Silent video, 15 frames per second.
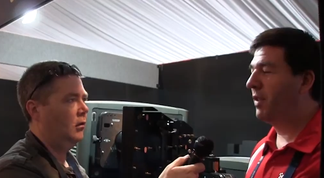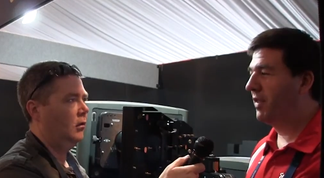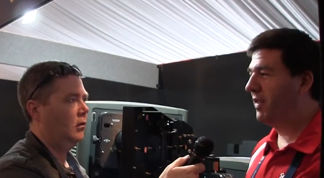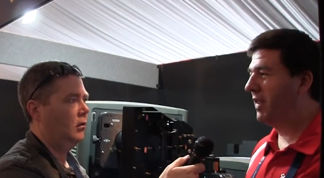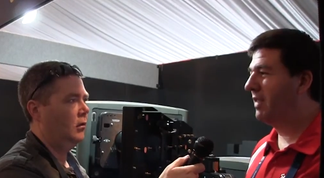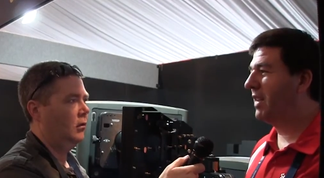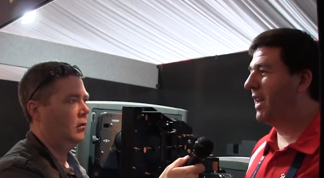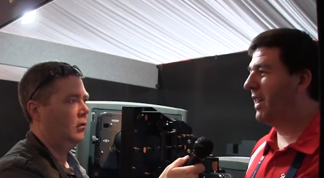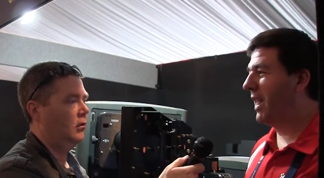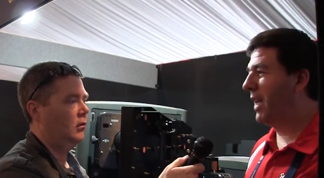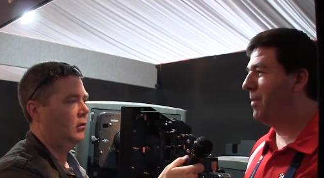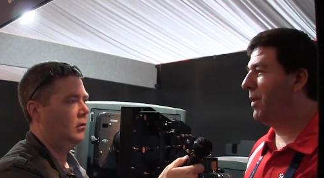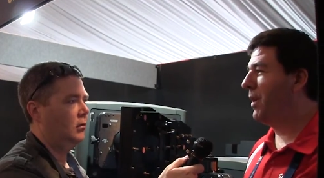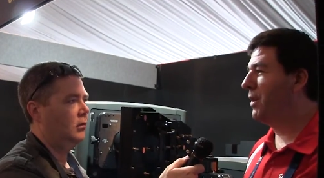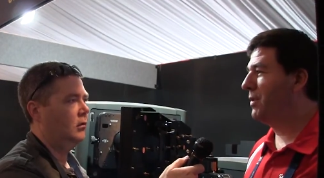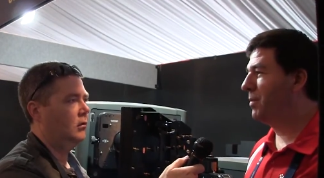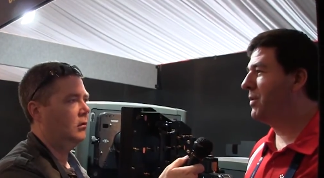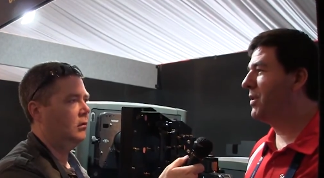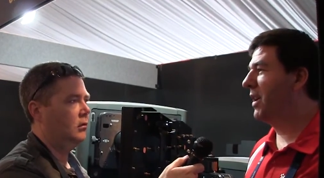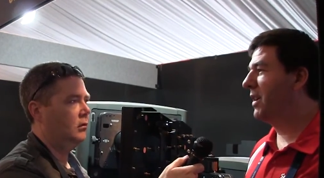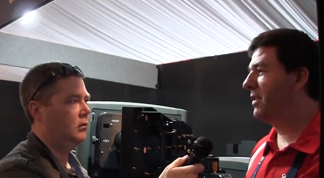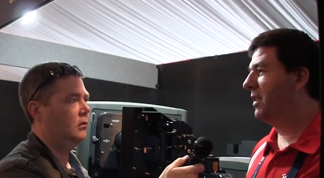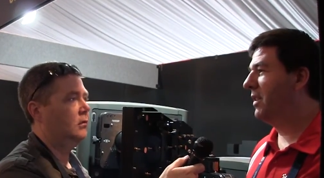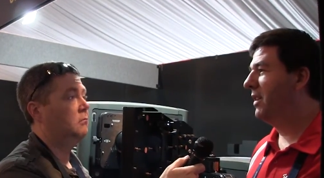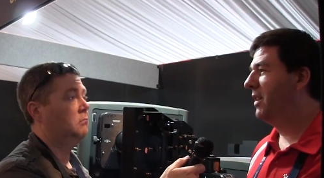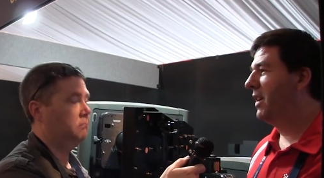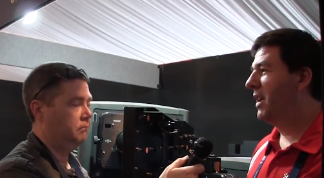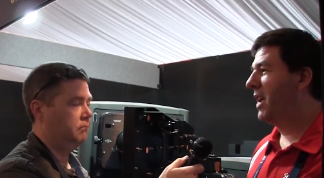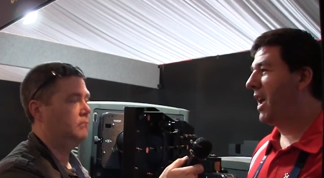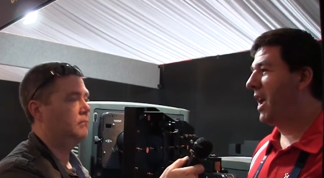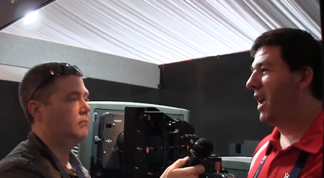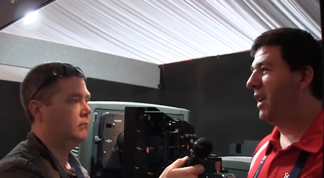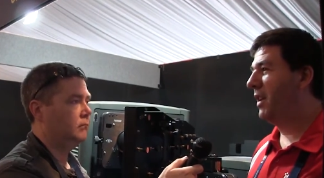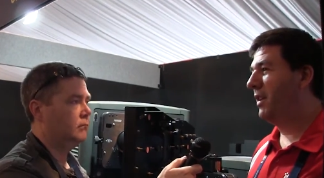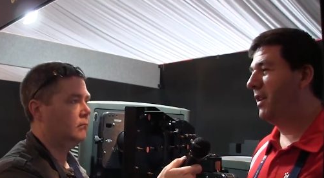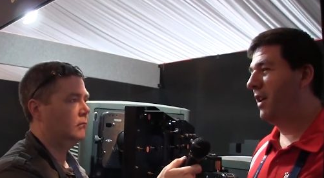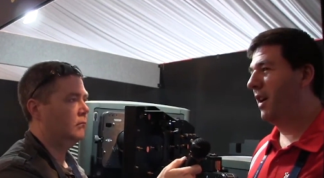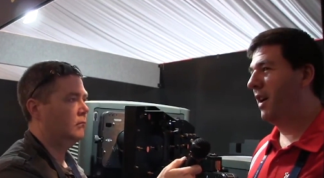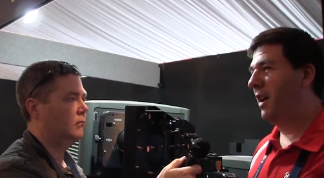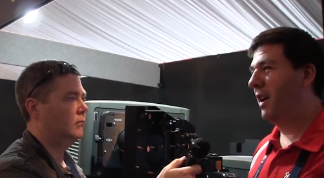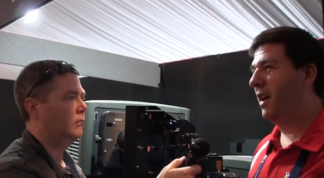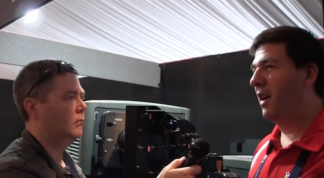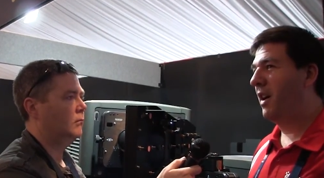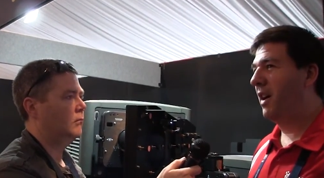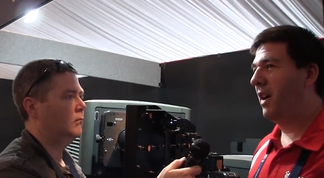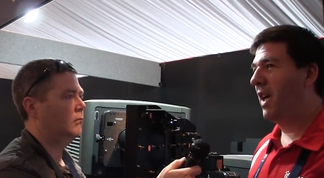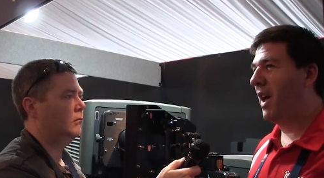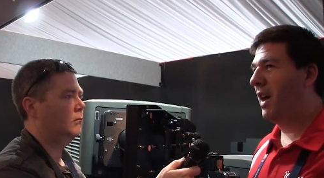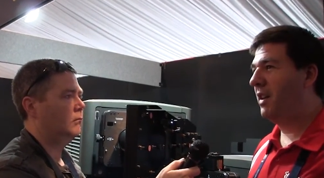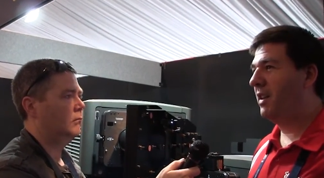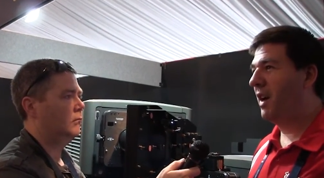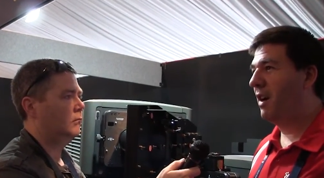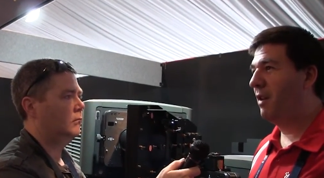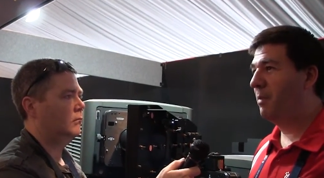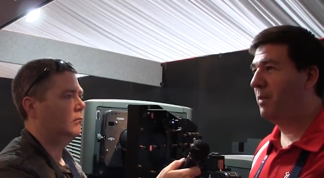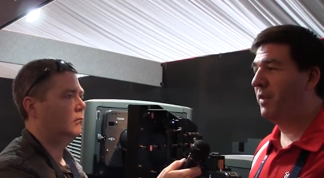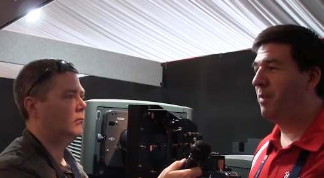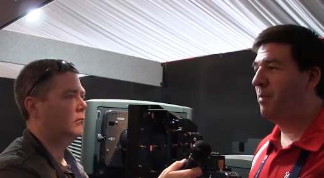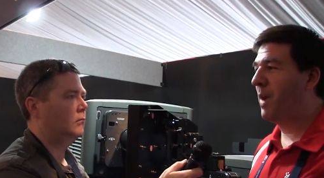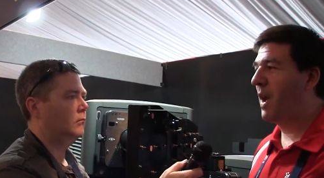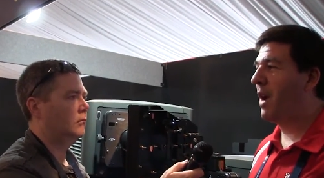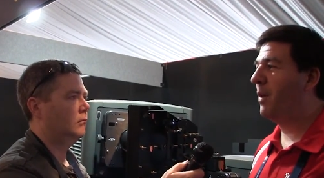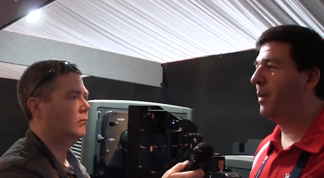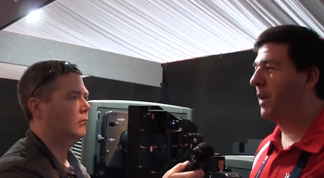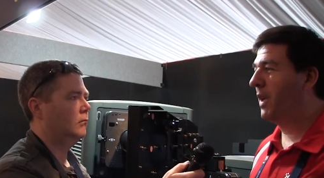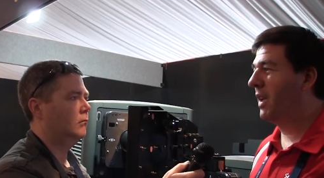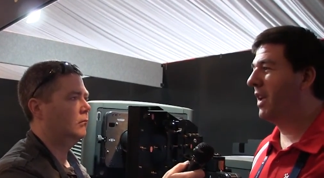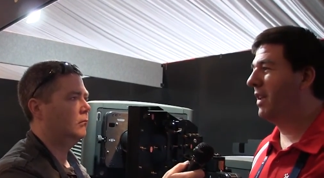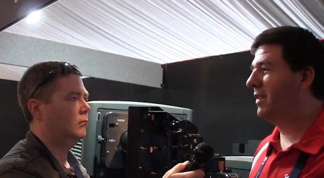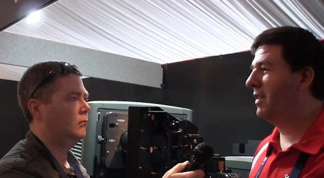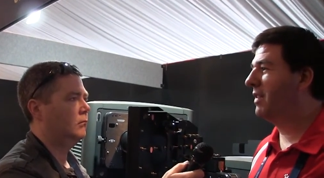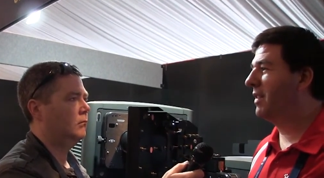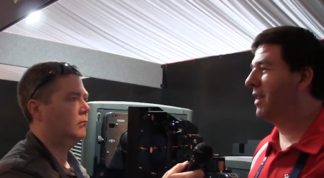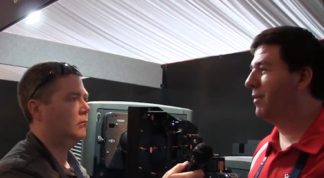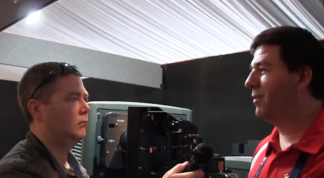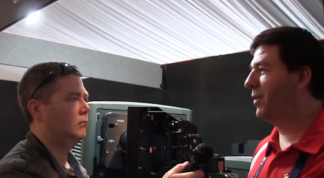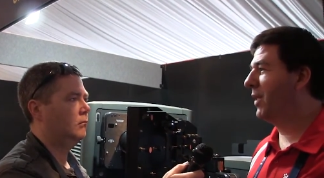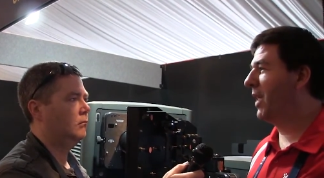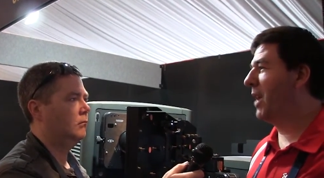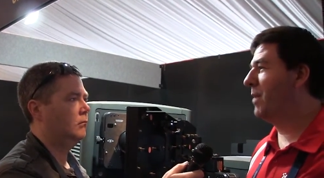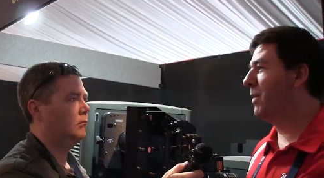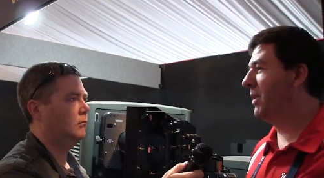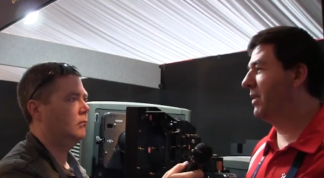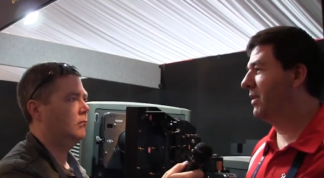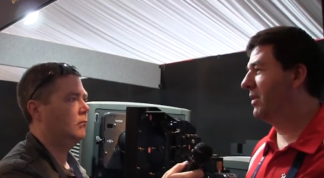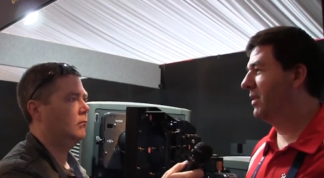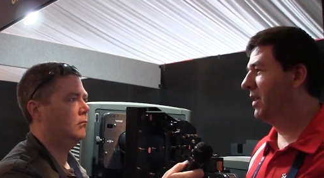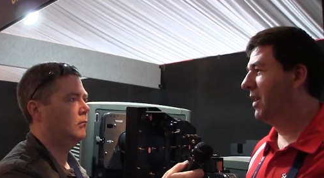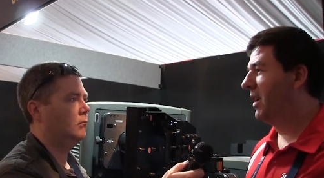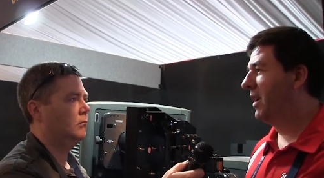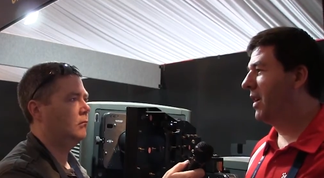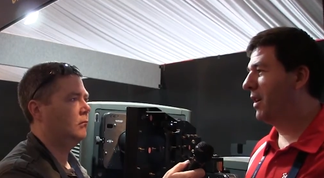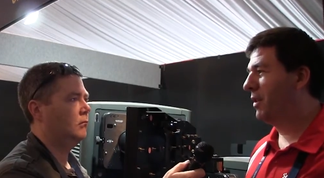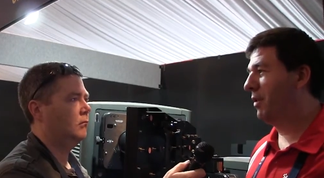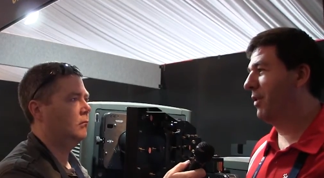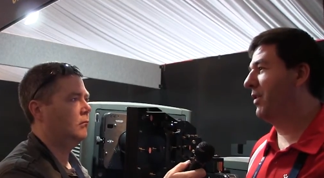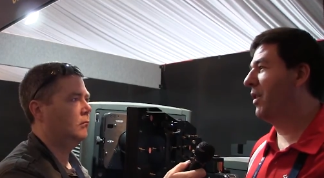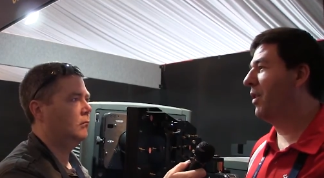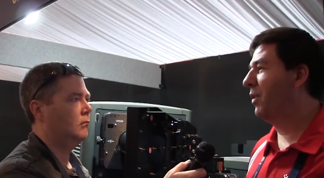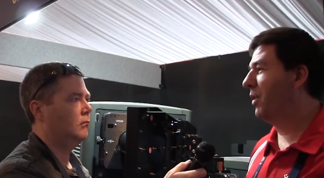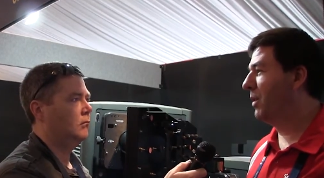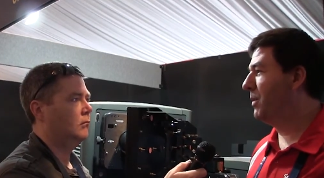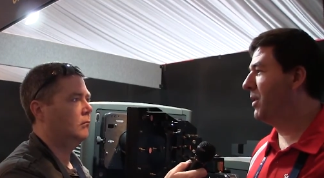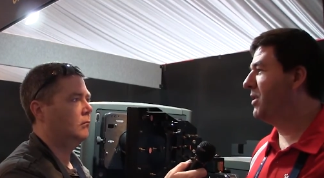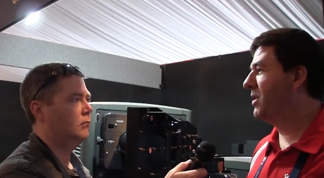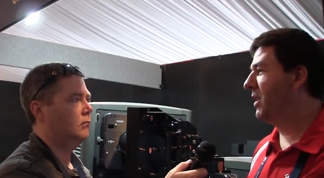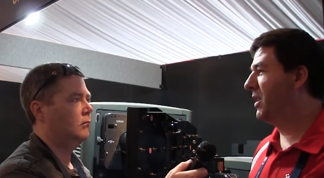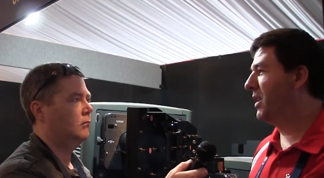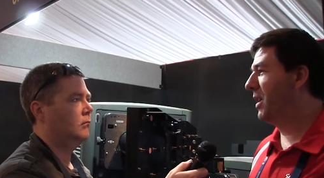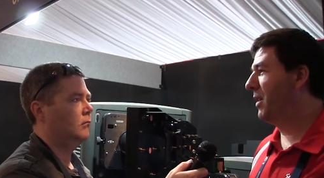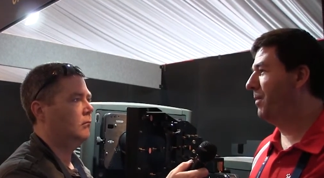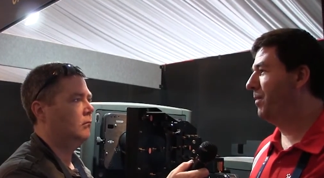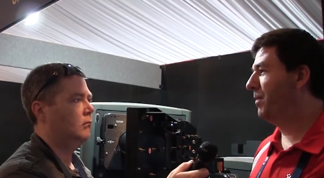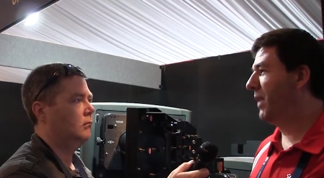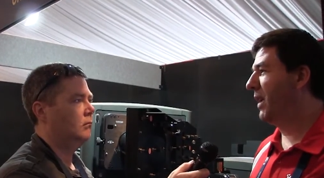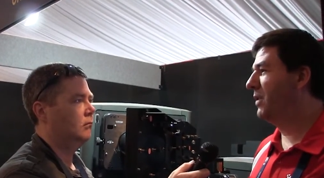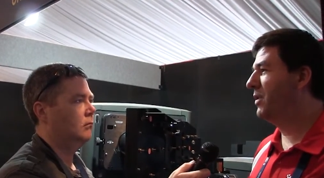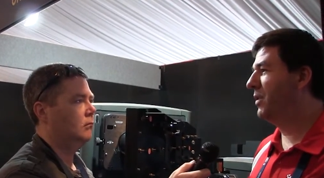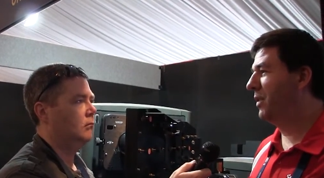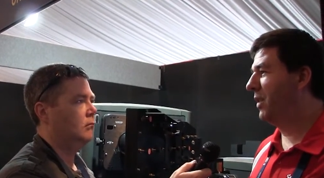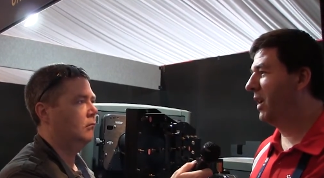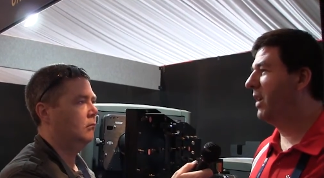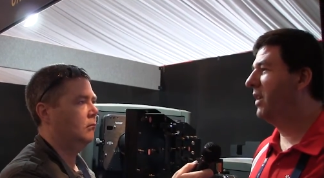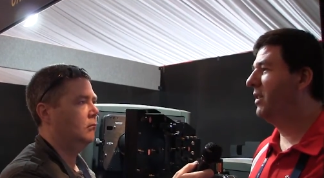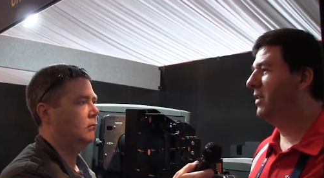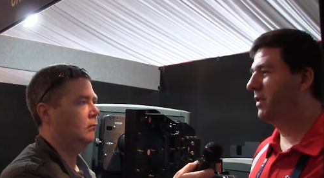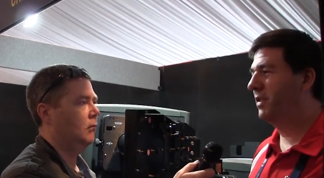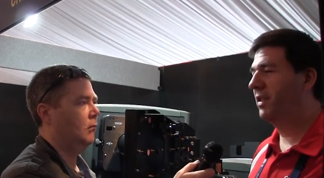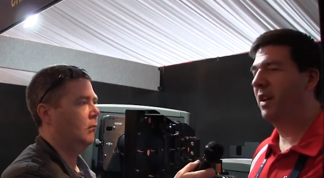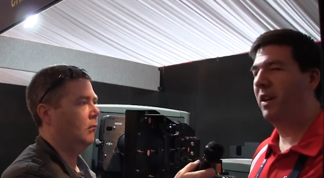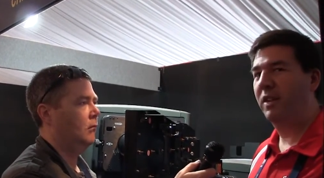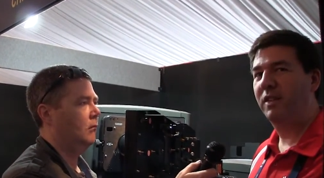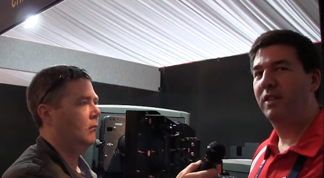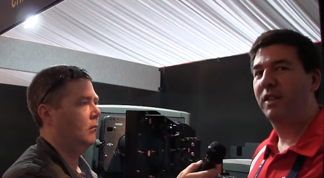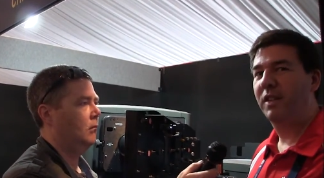Speaker 1: a 6K lamp in each projector, and uh, at 100% power, we can get 16 foot Lamberts across the whole image in um, in 2D. So